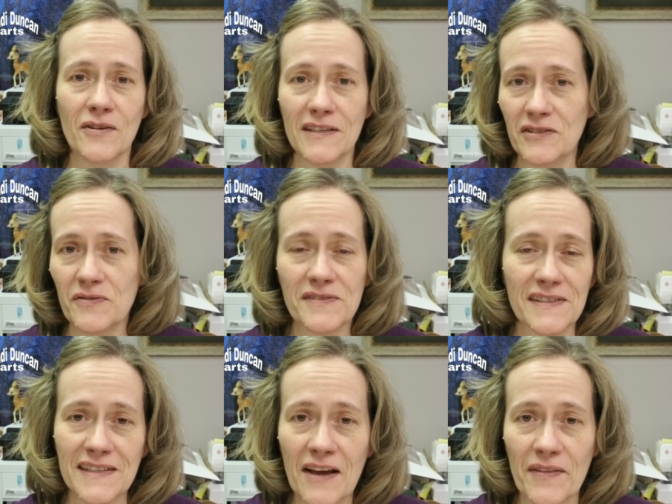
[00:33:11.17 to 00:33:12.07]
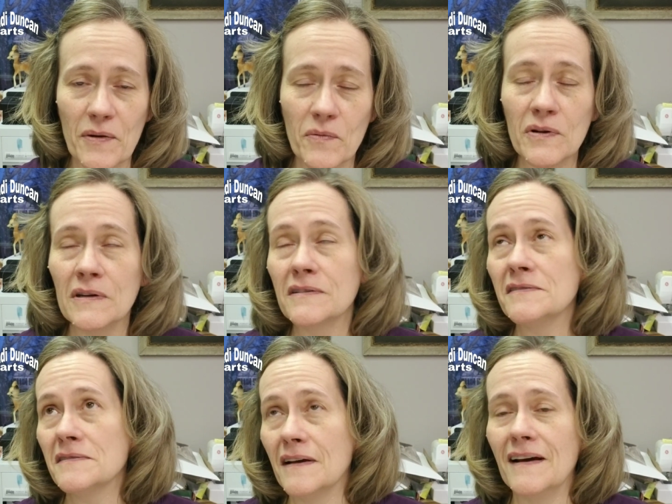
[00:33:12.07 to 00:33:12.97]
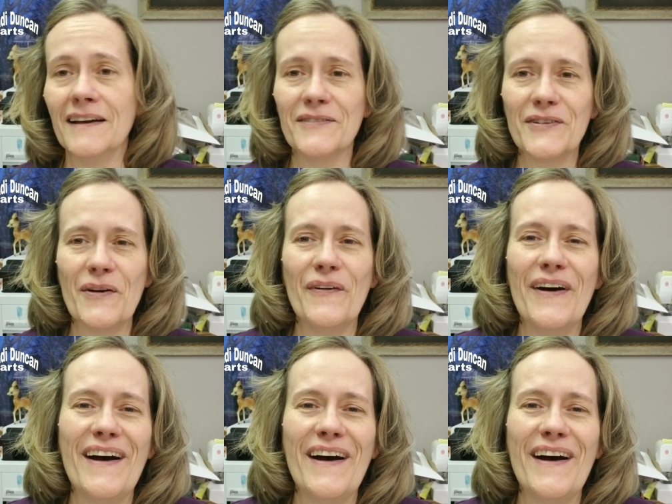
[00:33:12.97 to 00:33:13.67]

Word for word: are interested in how that works. I don't know.